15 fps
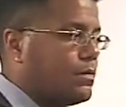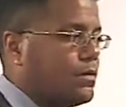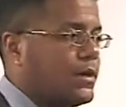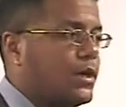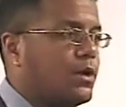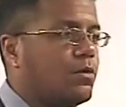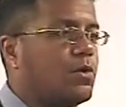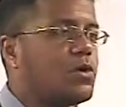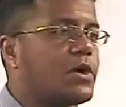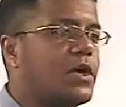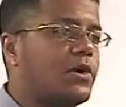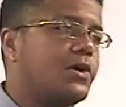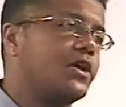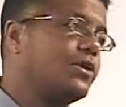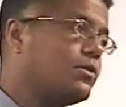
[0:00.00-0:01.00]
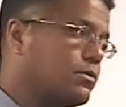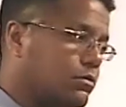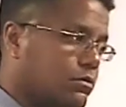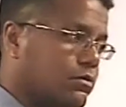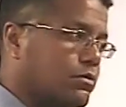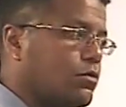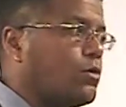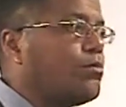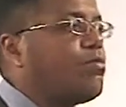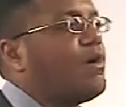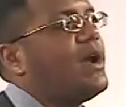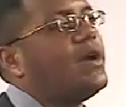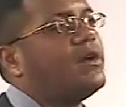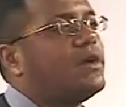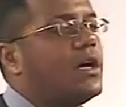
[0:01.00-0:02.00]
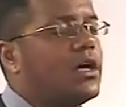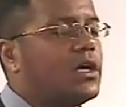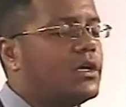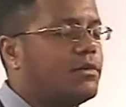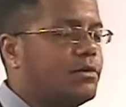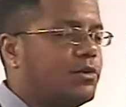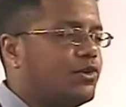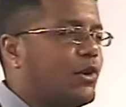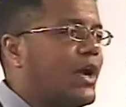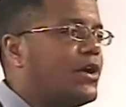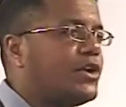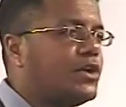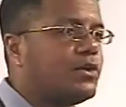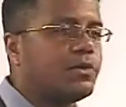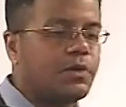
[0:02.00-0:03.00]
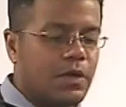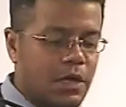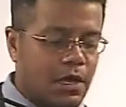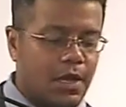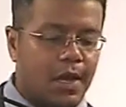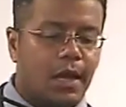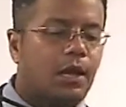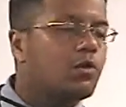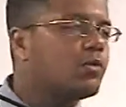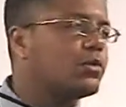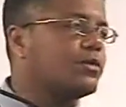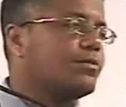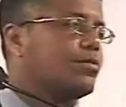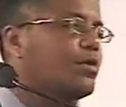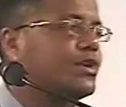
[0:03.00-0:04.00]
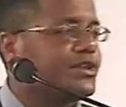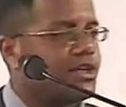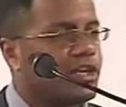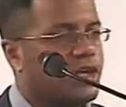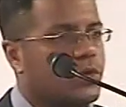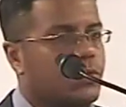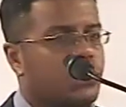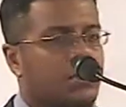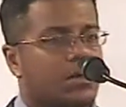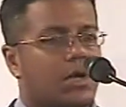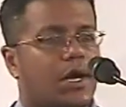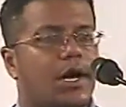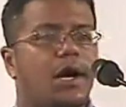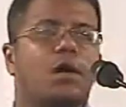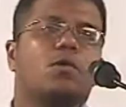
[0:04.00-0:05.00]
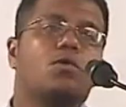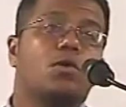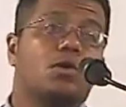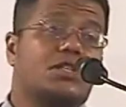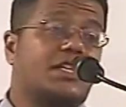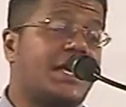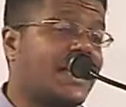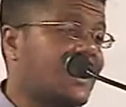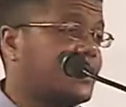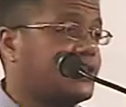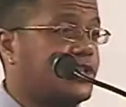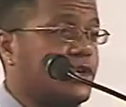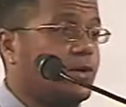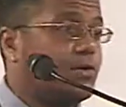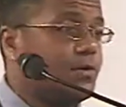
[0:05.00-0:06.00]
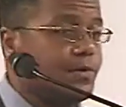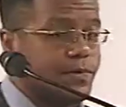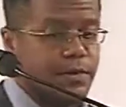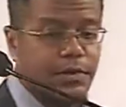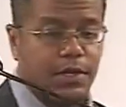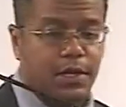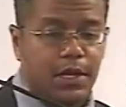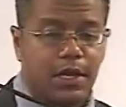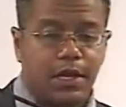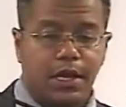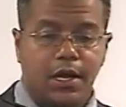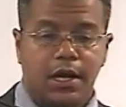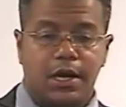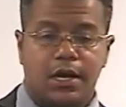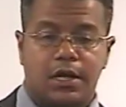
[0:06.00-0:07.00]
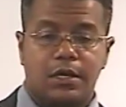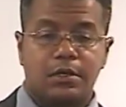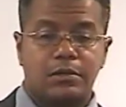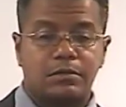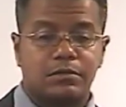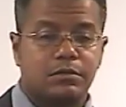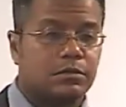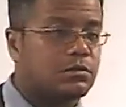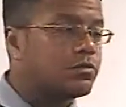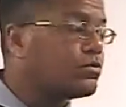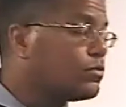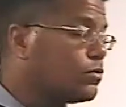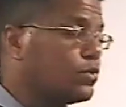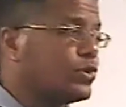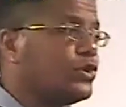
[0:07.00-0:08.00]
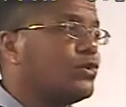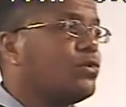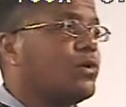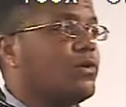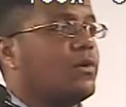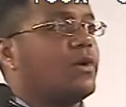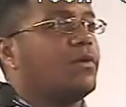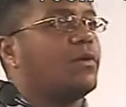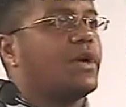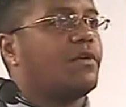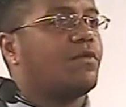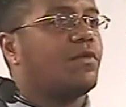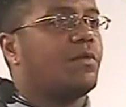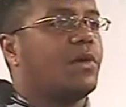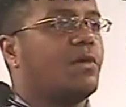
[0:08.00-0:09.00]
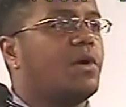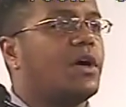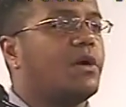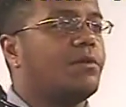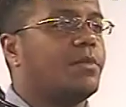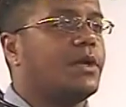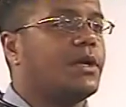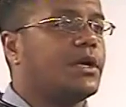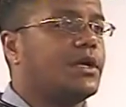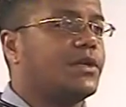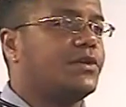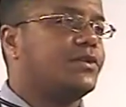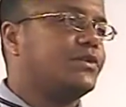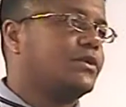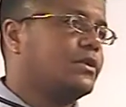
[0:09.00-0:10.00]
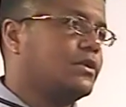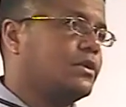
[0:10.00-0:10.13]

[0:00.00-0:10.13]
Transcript: you know we'll kill you, we'll brown, uh, drown you, we'll imprison you, we'll tax you, uh, we'll do whatever we want because